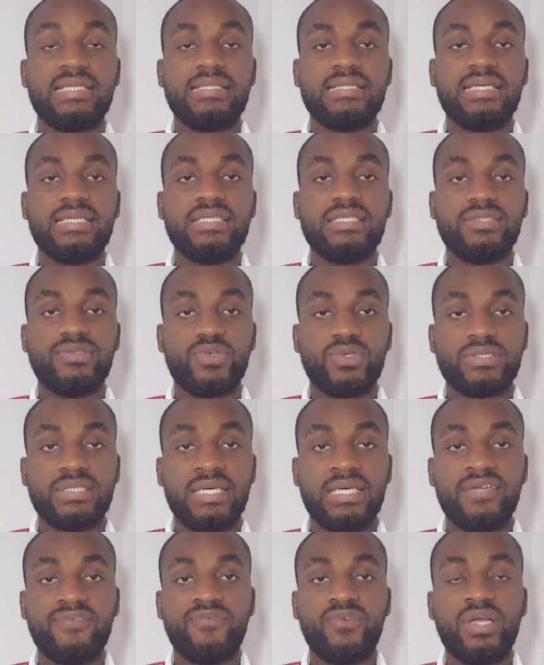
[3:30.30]
United, it was
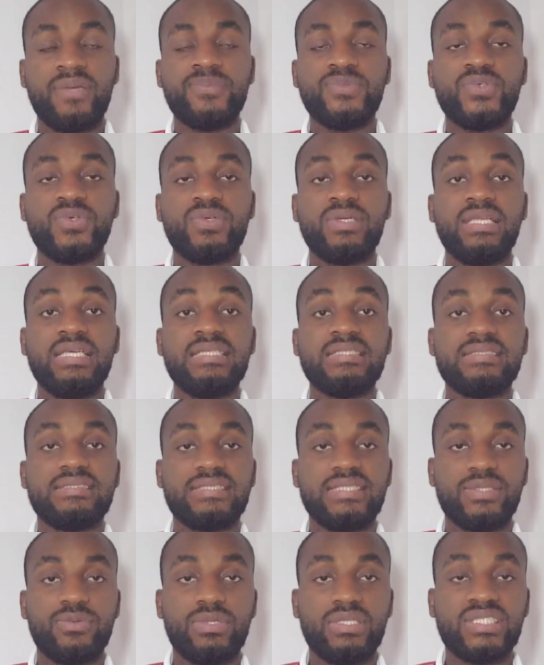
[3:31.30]
hard for him to
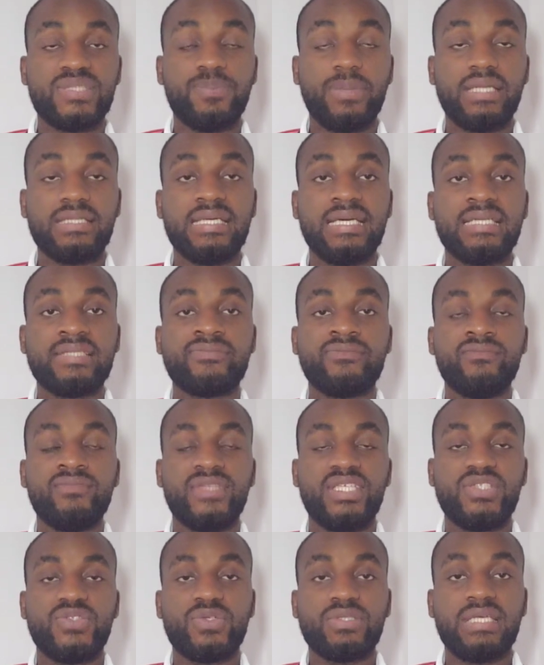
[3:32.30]
instill this pattern.
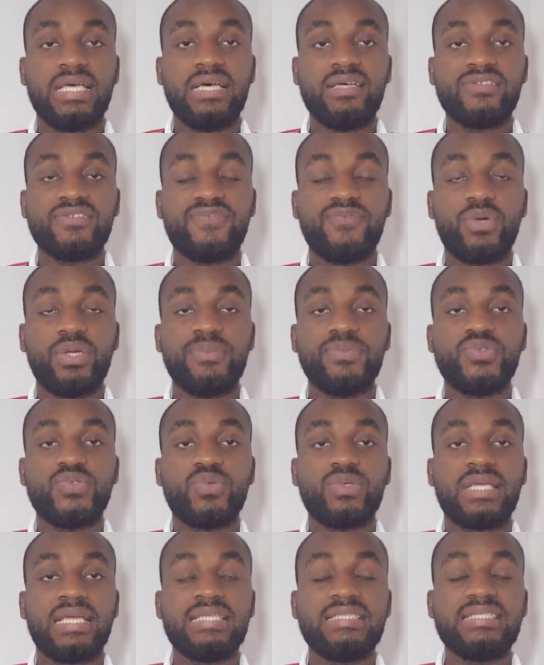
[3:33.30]
It was hard for him
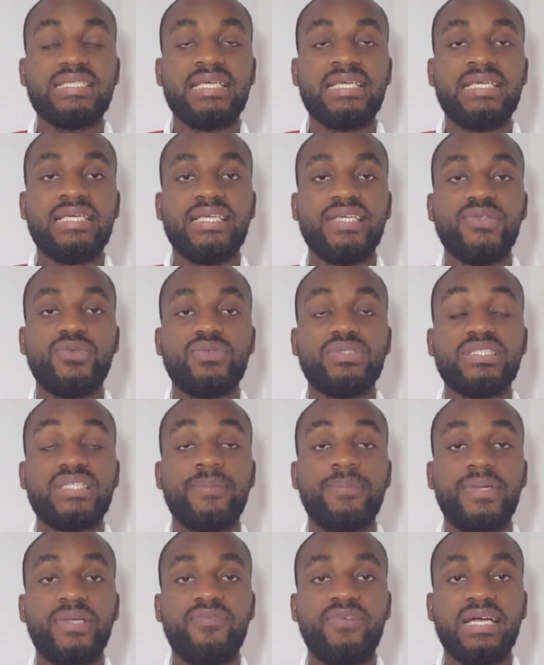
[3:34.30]
to get a
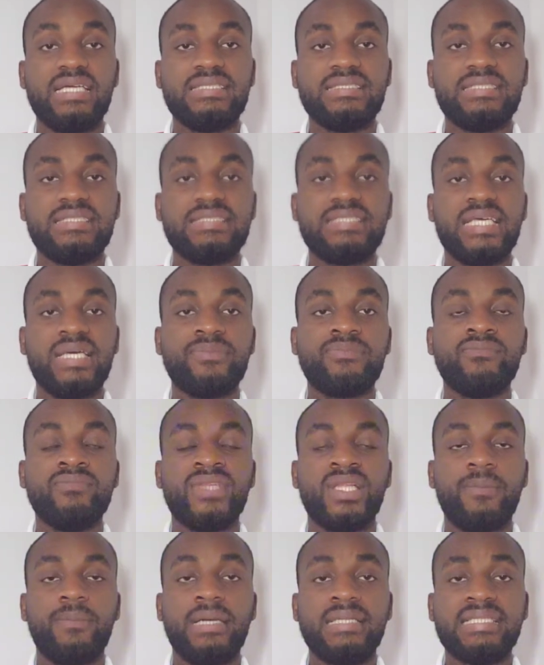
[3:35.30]
simplified system.
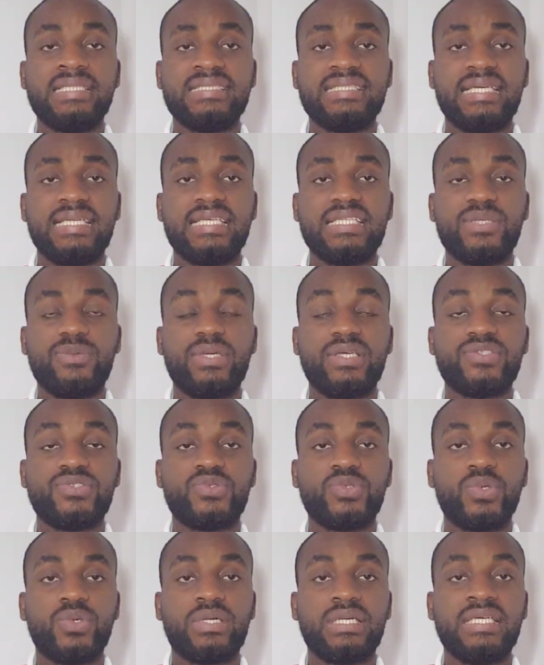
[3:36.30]
Manchester United were
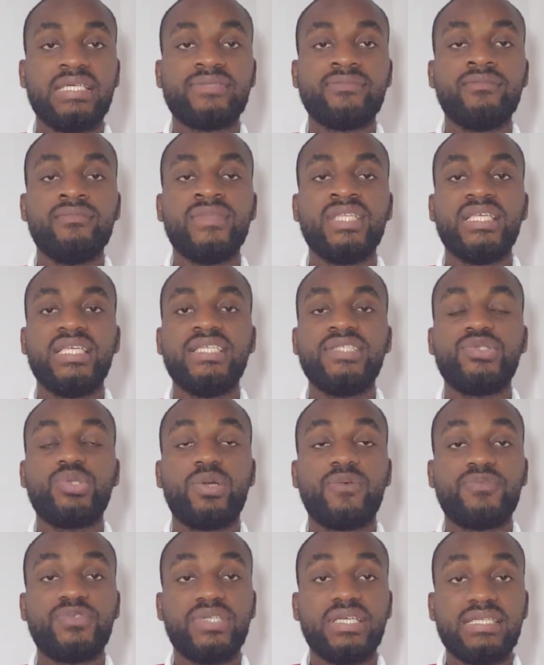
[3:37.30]
struggling.
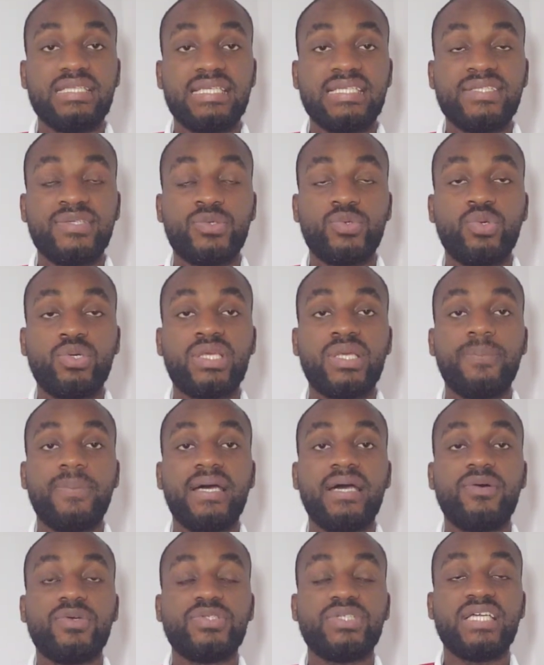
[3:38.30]
Instead of threatening the
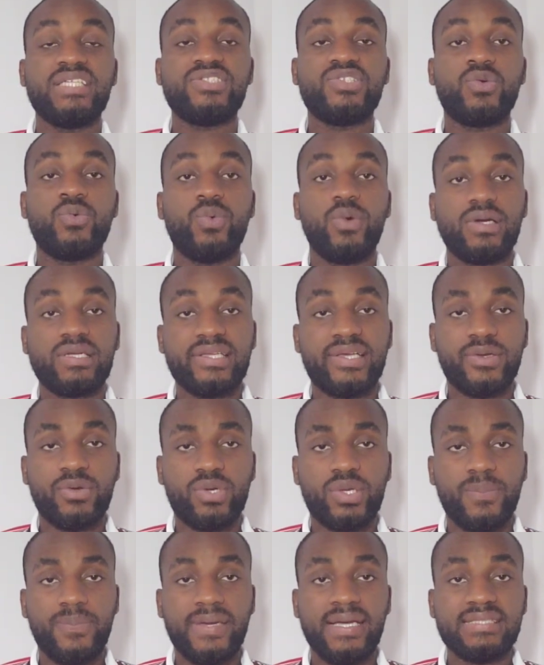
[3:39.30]
goalkeeper or trying to walk the
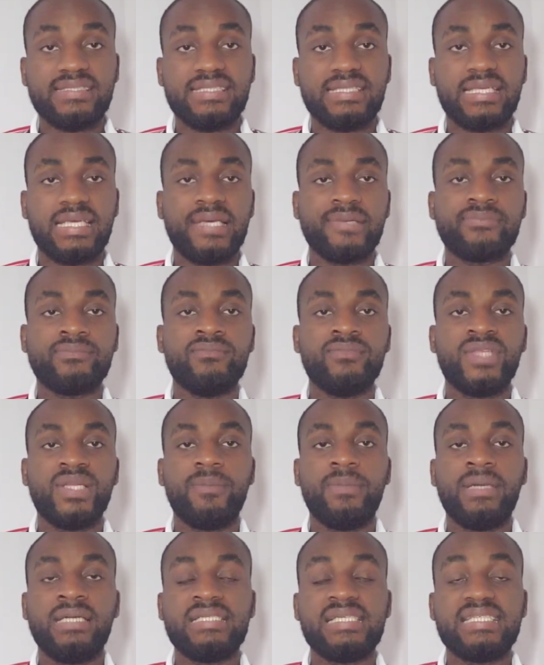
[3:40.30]
goalkeeper in game,
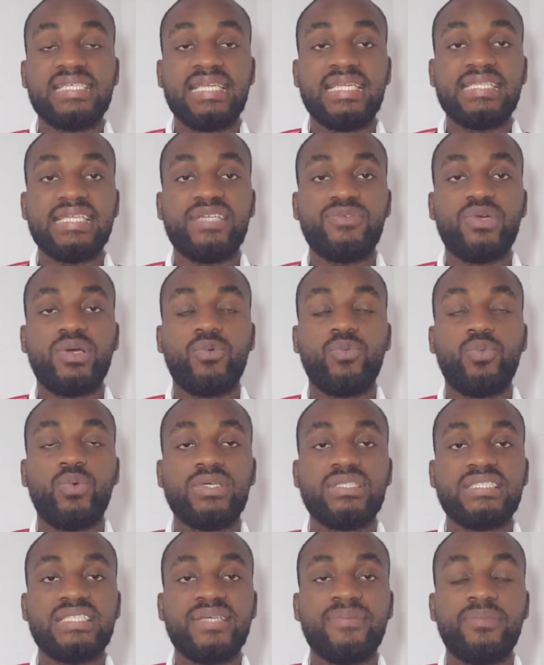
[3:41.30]
Manchester United were
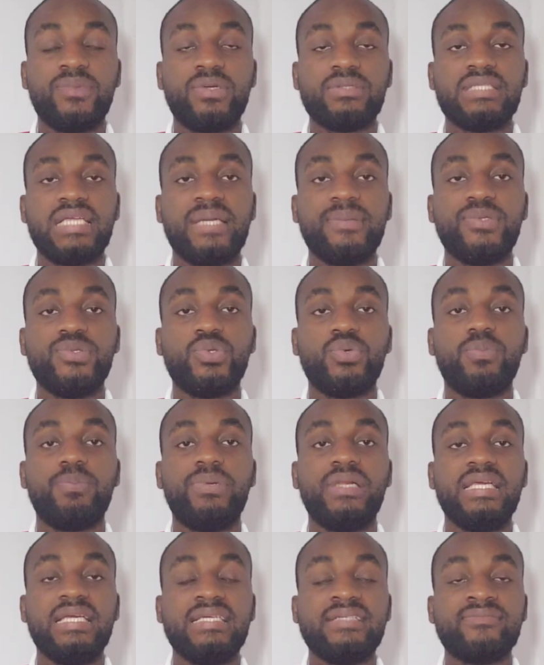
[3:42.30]
wasting more time in
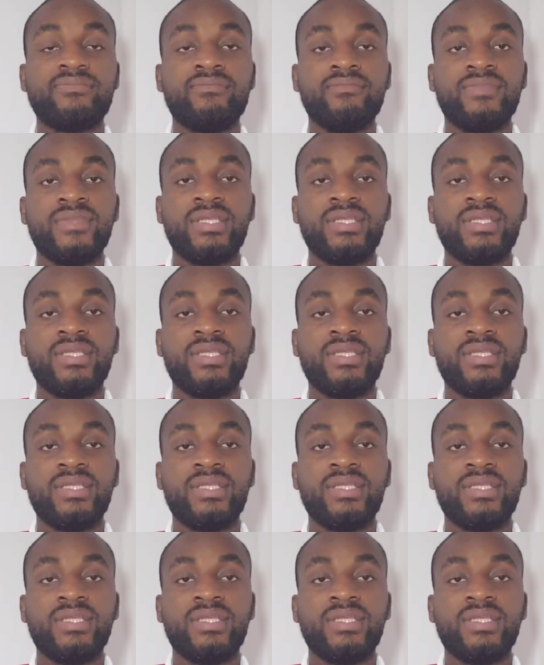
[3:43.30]
playing